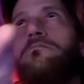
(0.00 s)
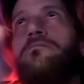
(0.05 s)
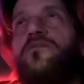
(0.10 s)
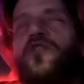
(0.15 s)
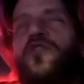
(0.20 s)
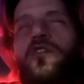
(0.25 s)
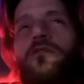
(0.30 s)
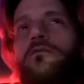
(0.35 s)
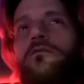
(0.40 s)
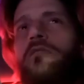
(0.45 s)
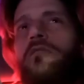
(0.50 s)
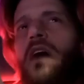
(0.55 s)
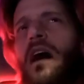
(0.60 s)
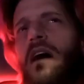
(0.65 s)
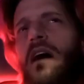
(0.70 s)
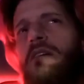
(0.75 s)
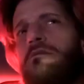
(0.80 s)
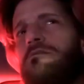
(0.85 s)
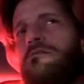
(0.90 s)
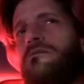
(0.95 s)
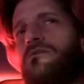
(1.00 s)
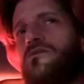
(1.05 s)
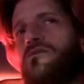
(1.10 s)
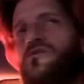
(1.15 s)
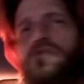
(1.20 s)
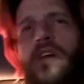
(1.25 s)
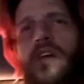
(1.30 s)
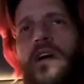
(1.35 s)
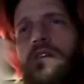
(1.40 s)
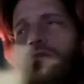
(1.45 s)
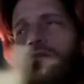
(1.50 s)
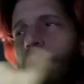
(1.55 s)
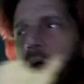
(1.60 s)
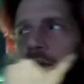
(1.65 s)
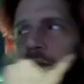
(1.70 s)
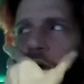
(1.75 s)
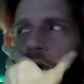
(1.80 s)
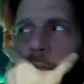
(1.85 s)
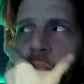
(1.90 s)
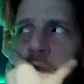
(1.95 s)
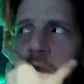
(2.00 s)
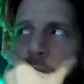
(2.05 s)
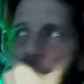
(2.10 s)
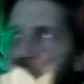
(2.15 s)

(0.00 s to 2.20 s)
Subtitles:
still have stage fright type thing.